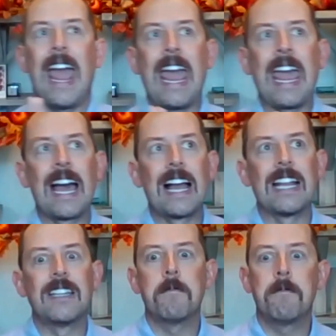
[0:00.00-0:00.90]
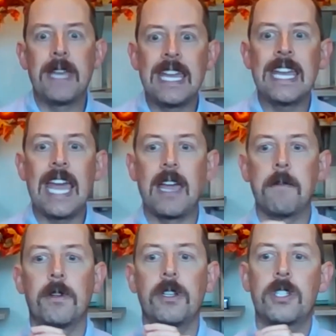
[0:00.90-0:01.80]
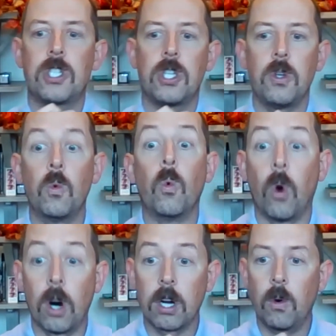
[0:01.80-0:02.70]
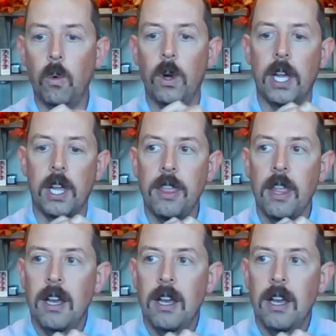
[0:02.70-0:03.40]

And being able to work with